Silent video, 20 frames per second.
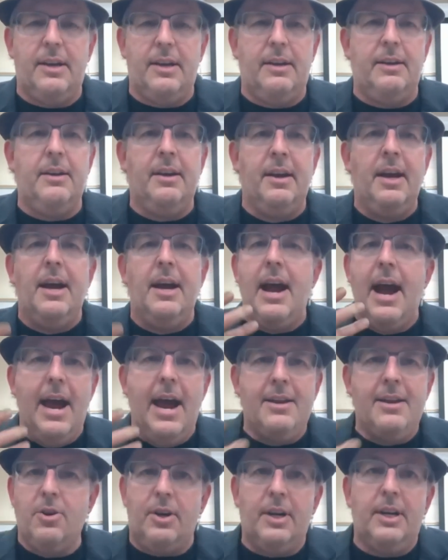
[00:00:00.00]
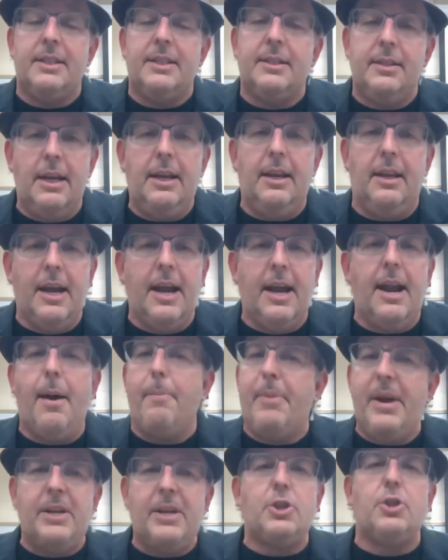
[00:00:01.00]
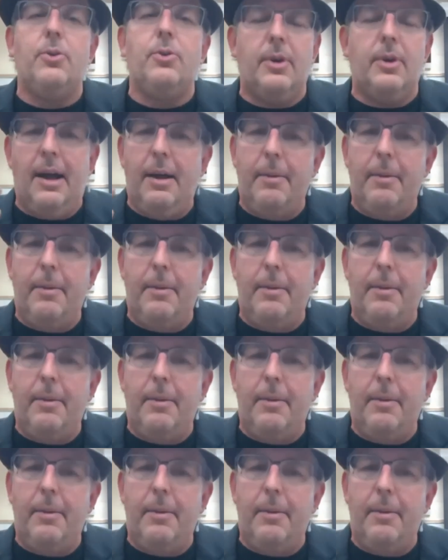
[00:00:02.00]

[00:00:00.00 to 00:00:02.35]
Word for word: and and you're gonna see, and I'll bet you,